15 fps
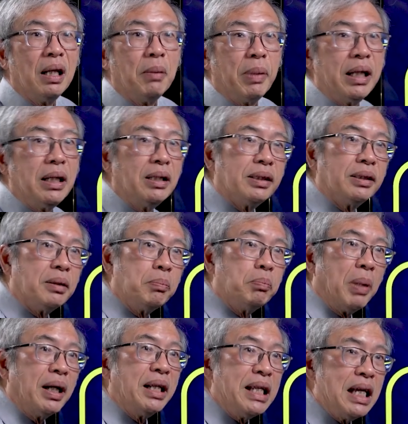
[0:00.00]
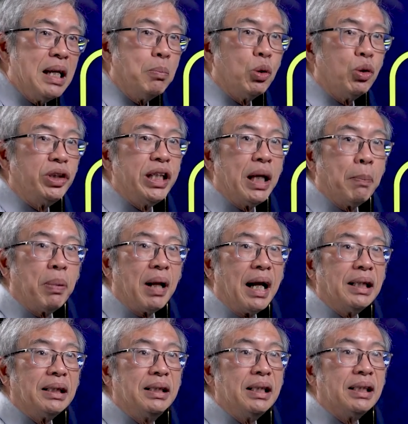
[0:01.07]
but in, but in Hebrews, he
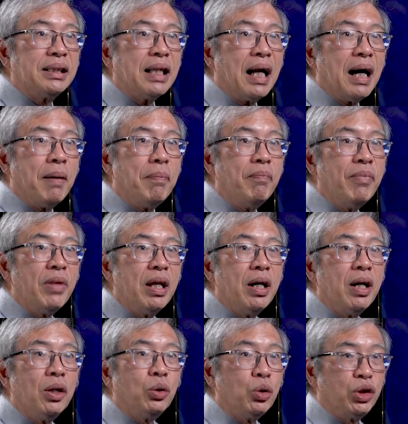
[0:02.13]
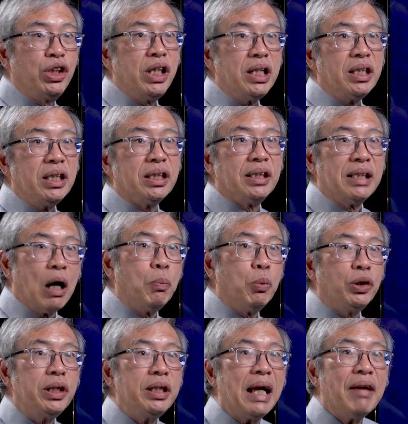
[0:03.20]
applies this psalm to Jesus, now
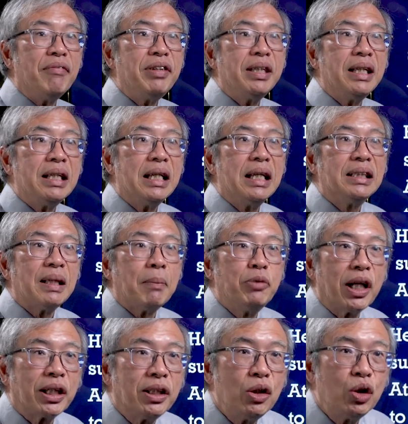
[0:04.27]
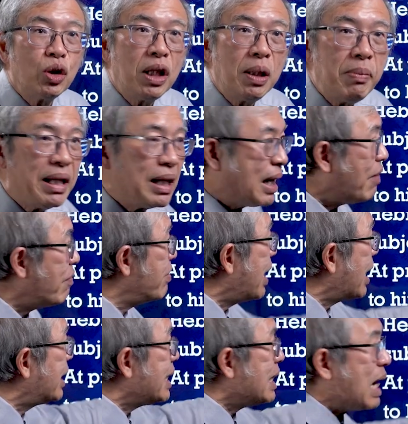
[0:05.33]
putting everything in subjection to him. He left
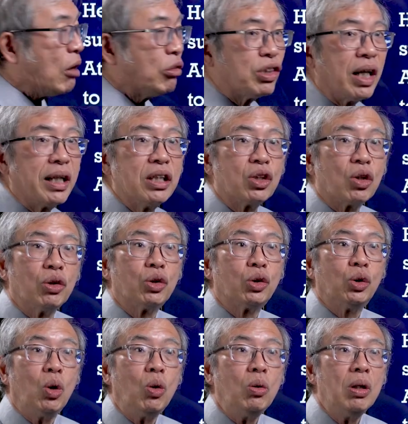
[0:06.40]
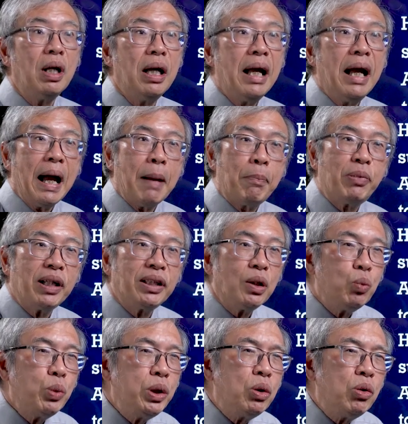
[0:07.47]
nothing outside his control. At
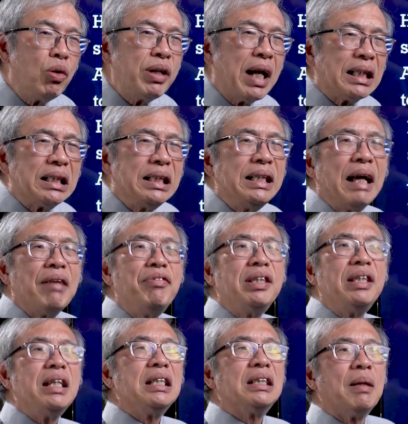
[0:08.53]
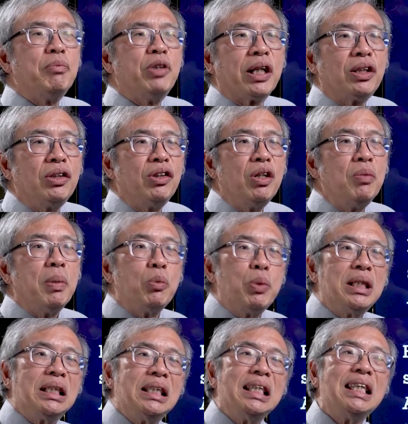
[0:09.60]
present, we do not yet see everything in subjection to him, but
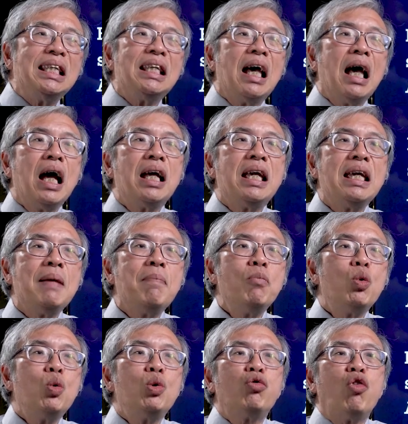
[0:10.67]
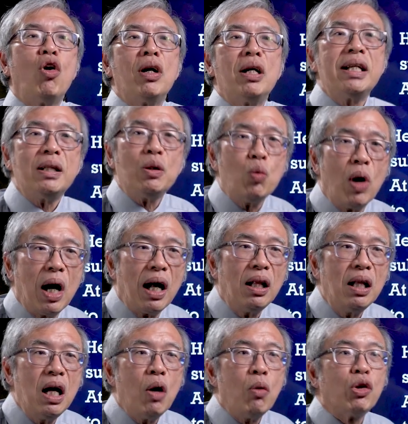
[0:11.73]
we see him who for a little
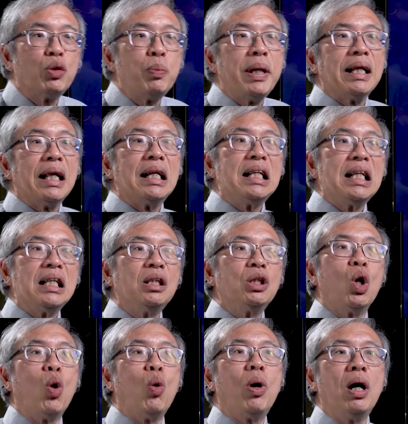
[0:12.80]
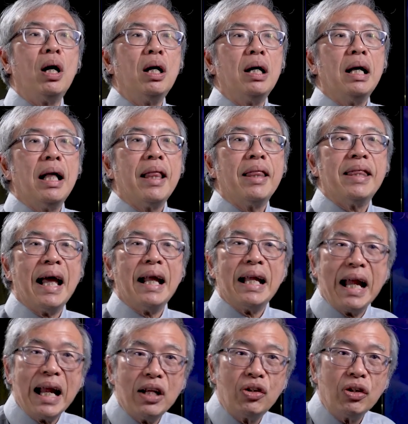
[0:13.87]
while was made a little lower than
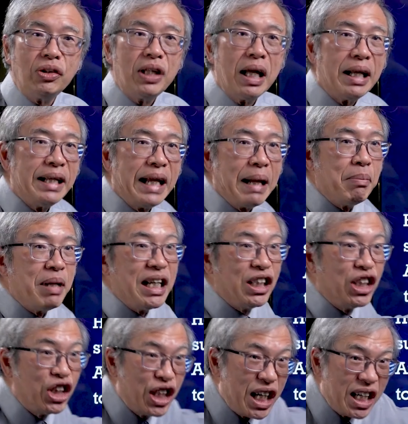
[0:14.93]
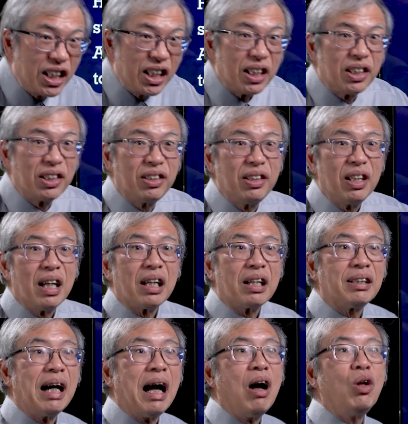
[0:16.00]
angels, namely Jesus,
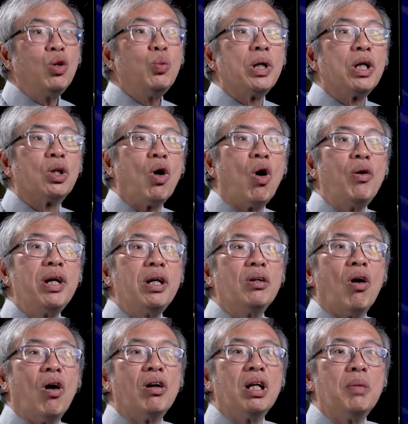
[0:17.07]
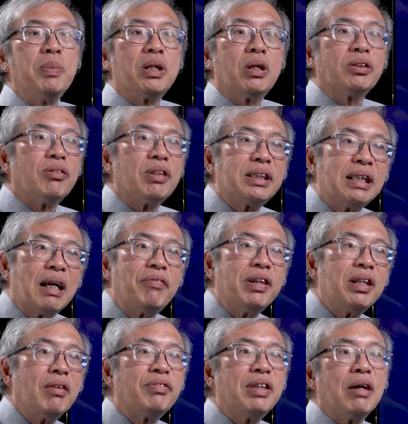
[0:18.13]
crowned with glory and honor because of the
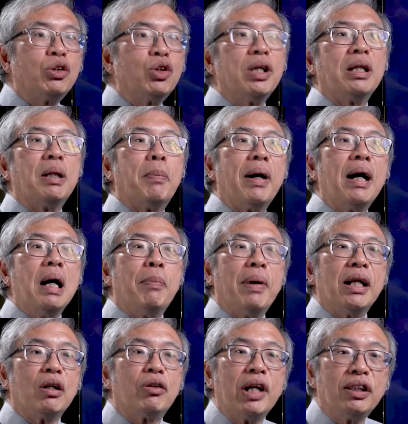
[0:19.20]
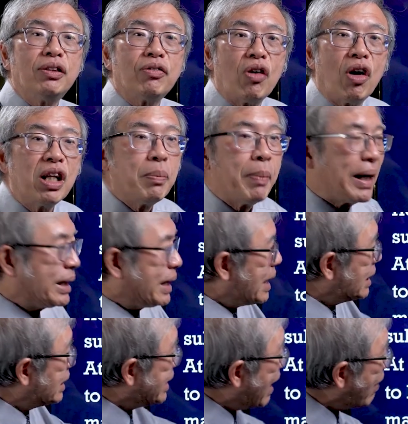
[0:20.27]
suffering of death, so that the, by the grace of God he might
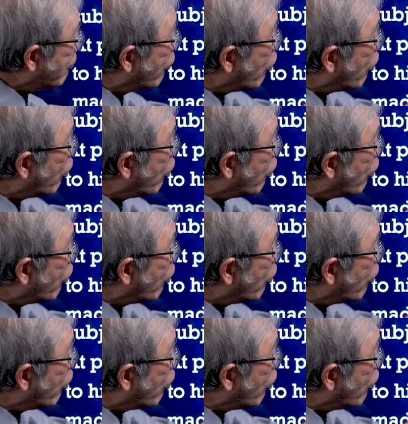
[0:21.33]
taste death